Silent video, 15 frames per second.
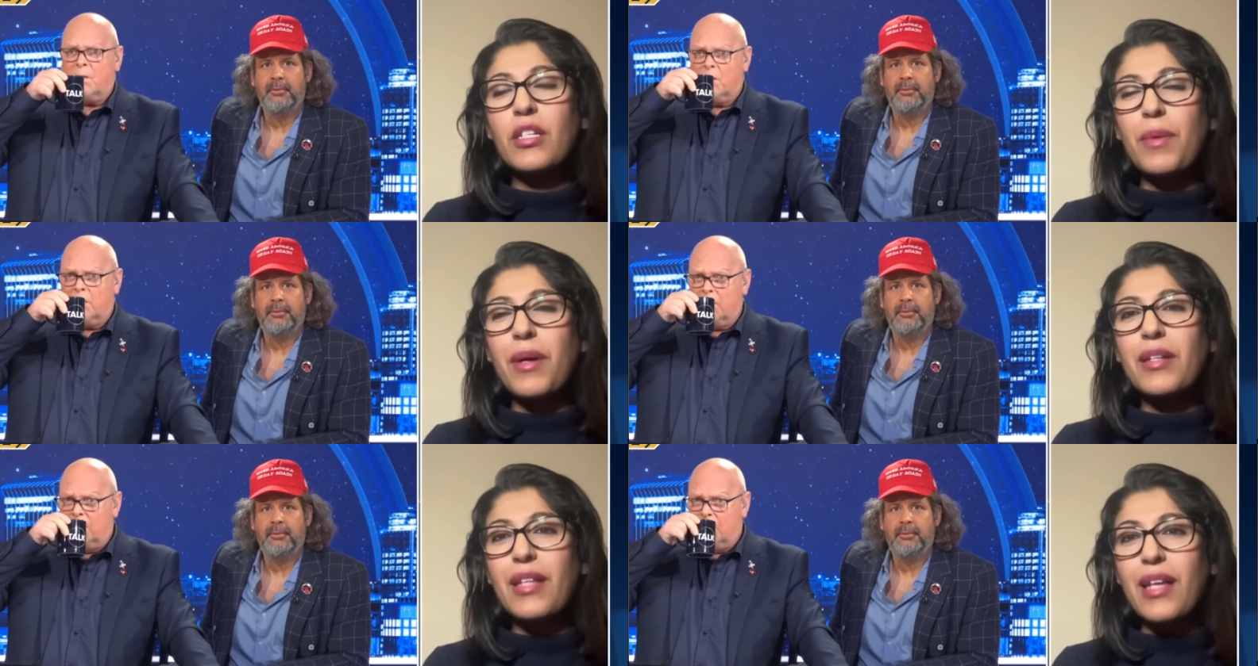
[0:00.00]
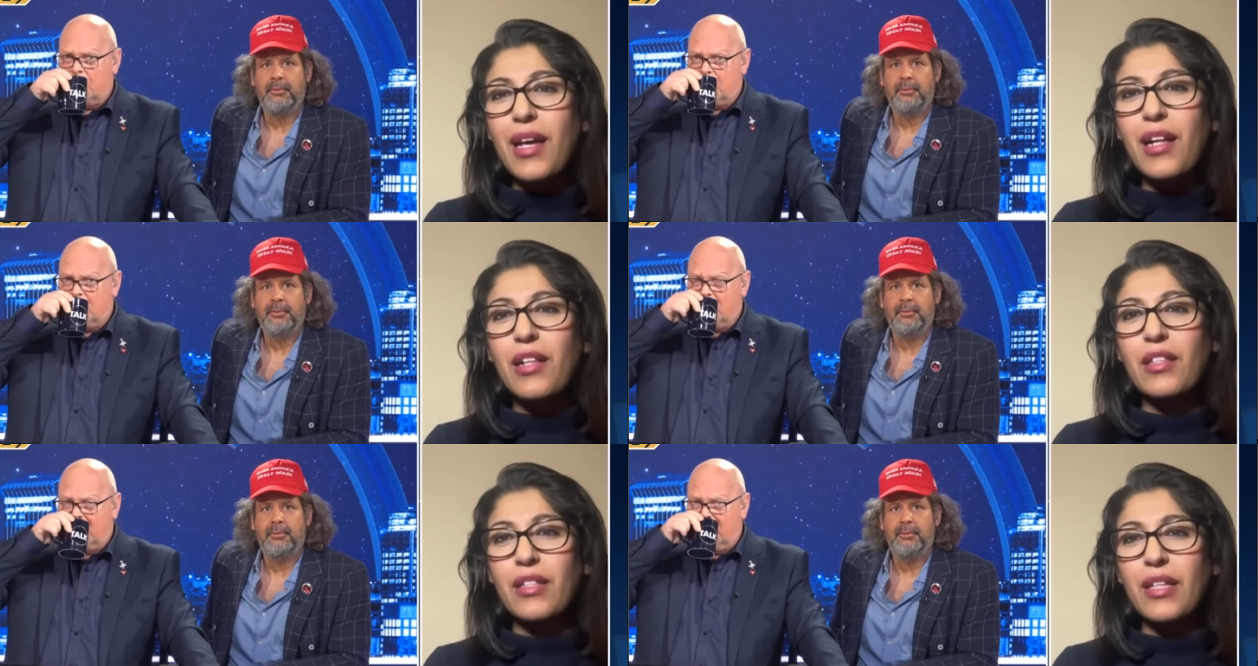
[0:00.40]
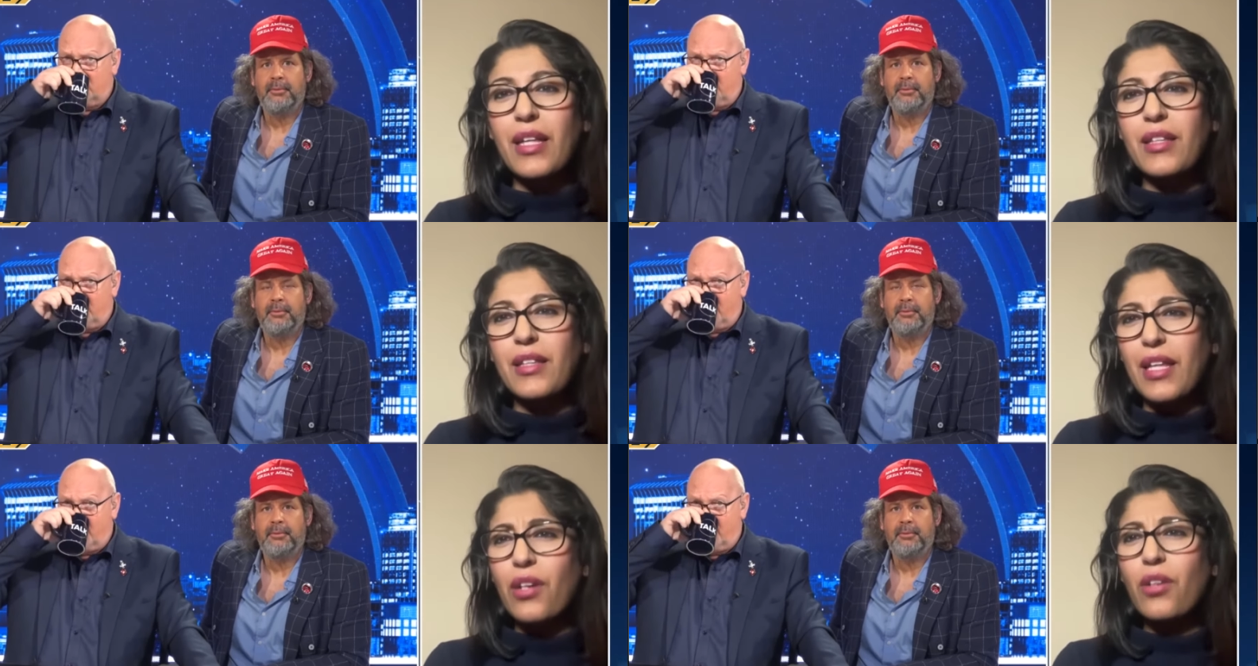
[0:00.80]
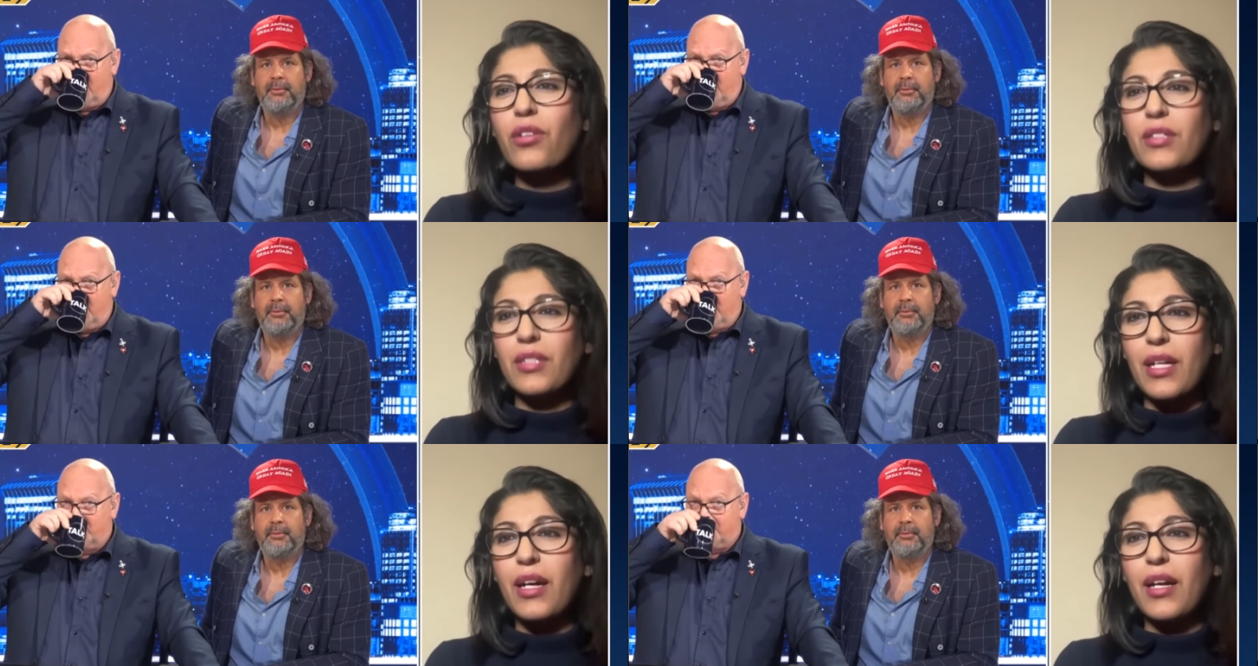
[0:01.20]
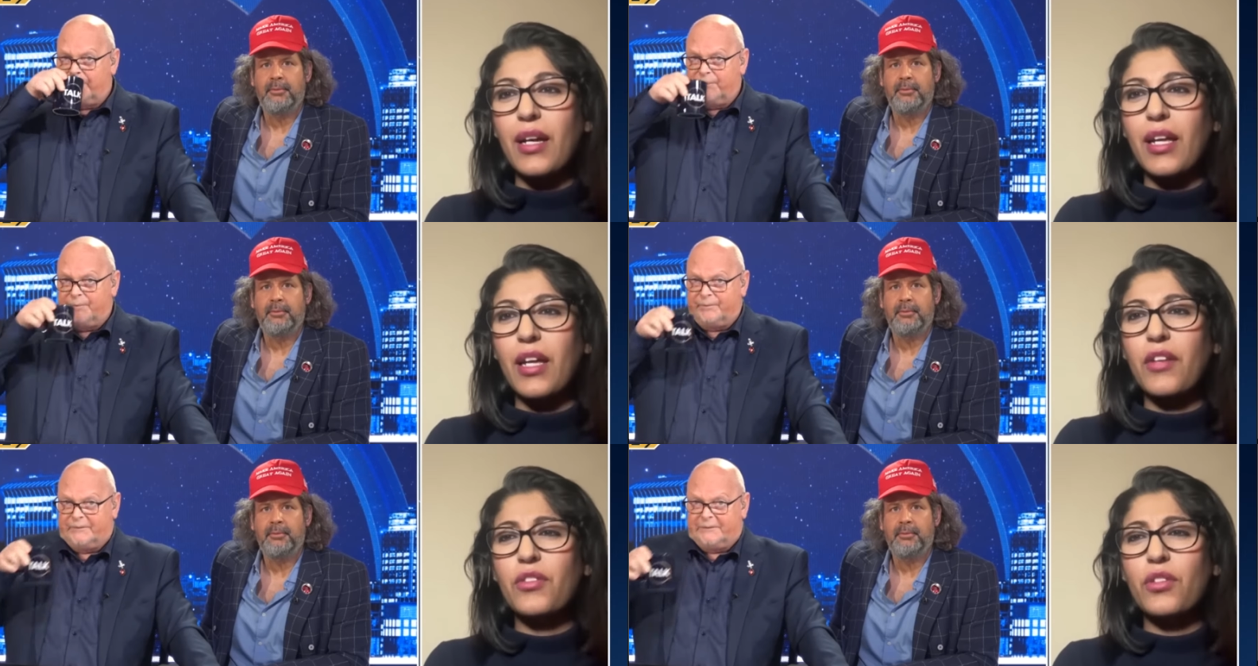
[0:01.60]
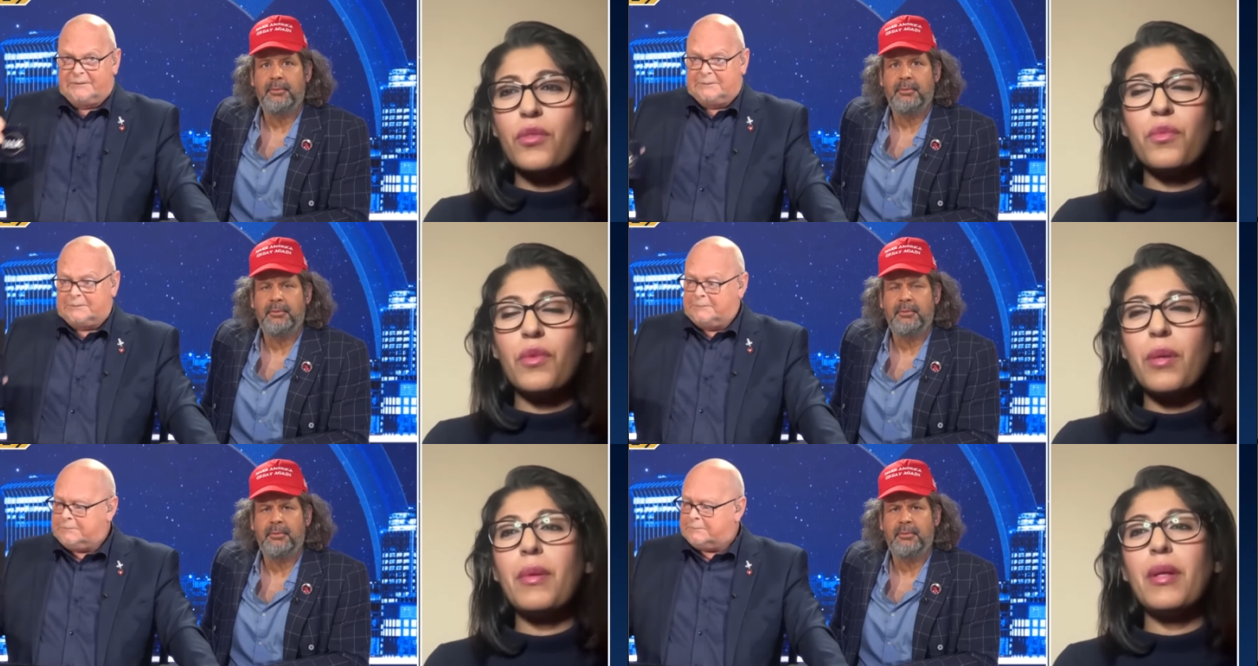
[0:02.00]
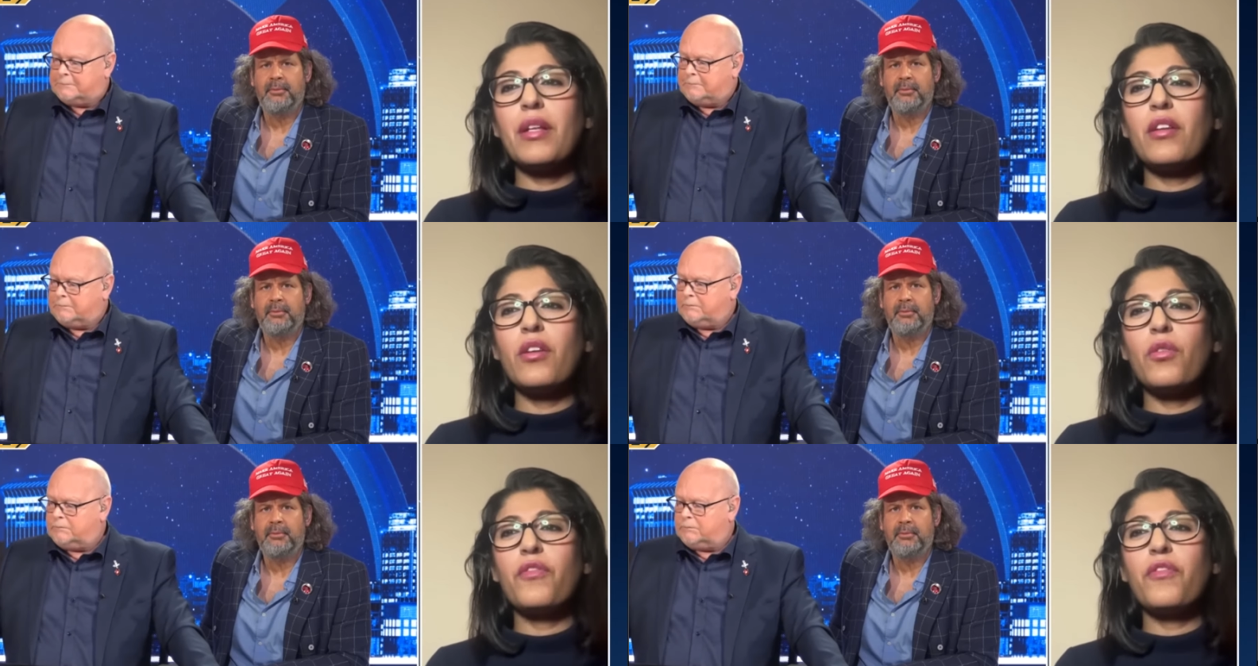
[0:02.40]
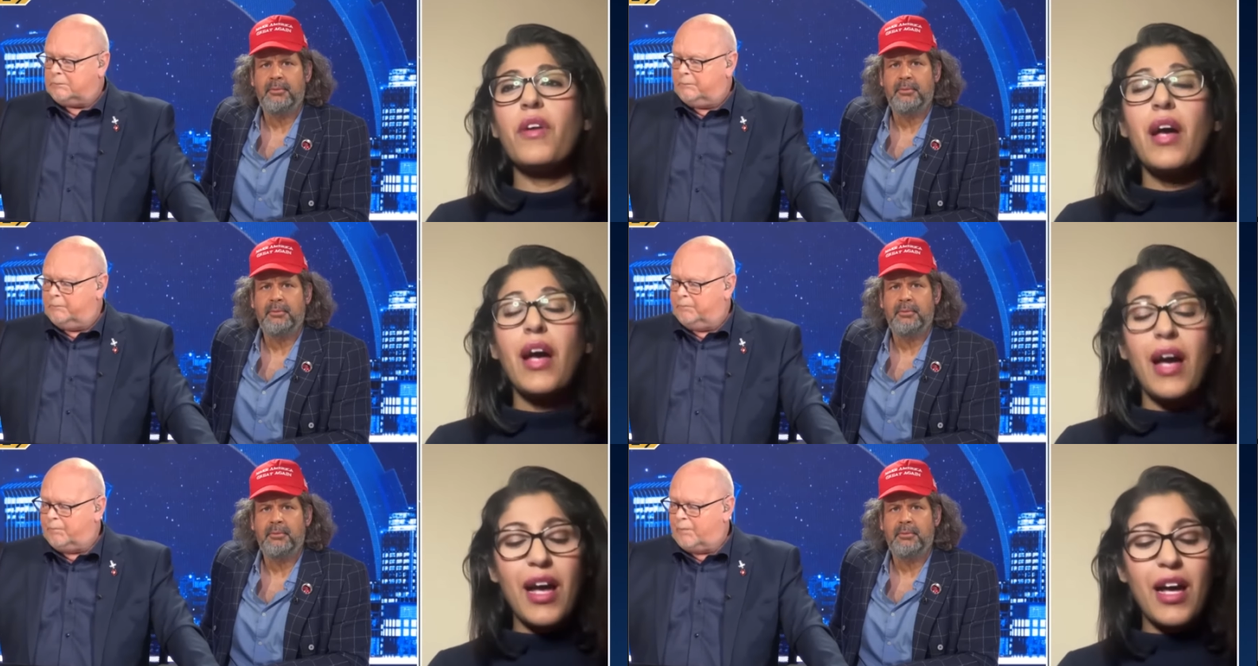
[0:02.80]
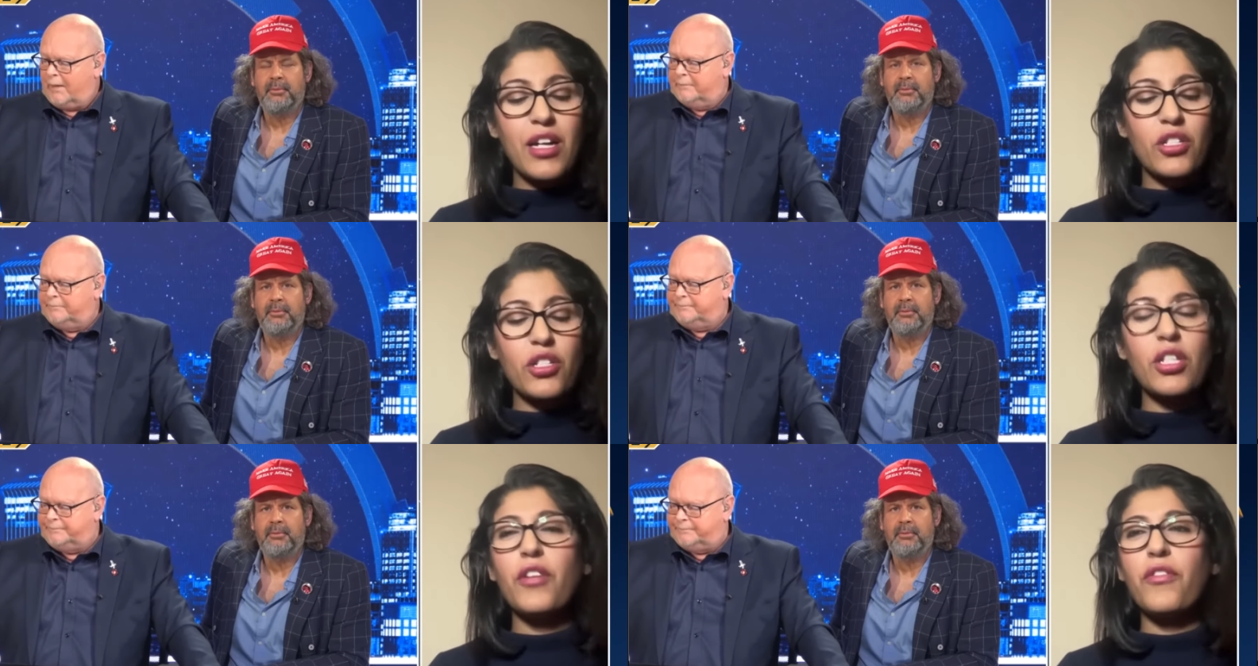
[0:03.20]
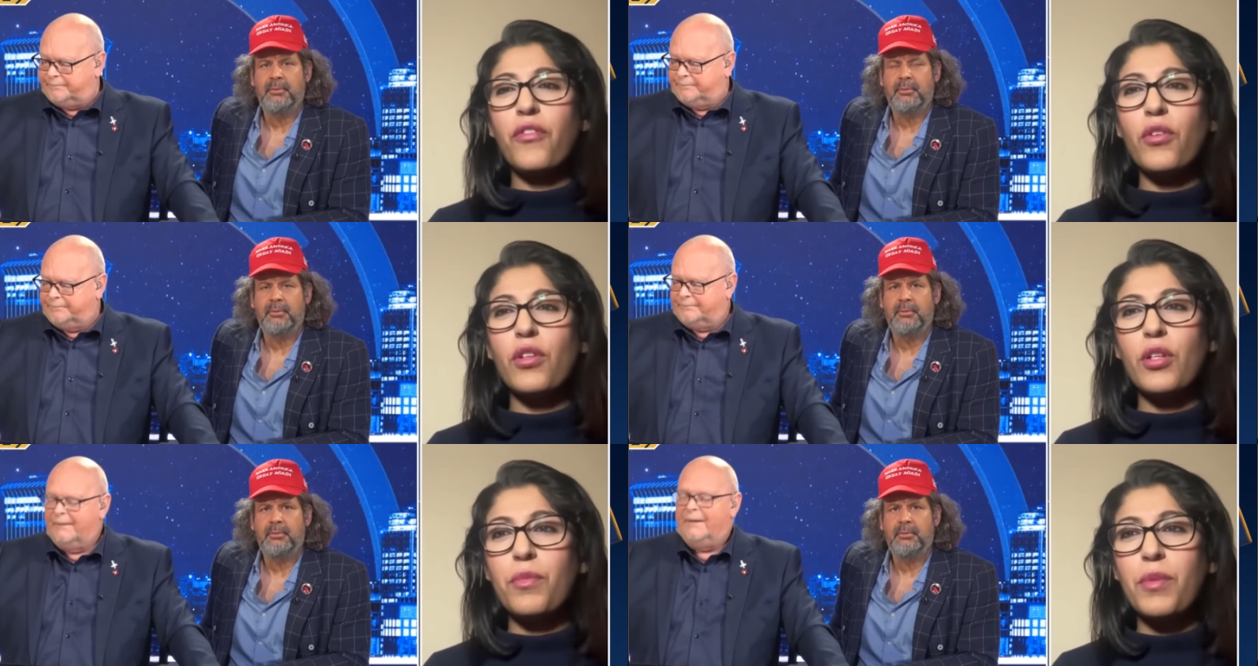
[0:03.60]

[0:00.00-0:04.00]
Speaker 1: about their health. They, they could die. If some women who've actually fallen